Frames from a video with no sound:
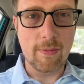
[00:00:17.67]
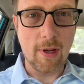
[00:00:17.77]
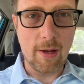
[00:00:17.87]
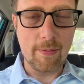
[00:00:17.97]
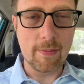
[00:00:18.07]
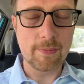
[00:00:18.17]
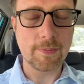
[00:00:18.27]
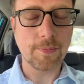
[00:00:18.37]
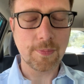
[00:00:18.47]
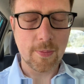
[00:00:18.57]

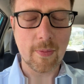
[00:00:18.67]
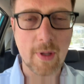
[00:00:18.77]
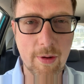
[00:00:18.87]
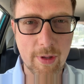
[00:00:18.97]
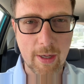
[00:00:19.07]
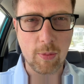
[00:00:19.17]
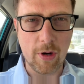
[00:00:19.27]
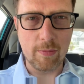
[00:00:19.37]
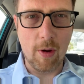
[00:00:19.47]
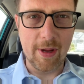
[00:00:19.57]
um, a really
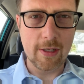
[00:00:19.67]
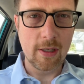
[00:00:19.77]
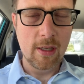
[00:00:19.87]
important moment.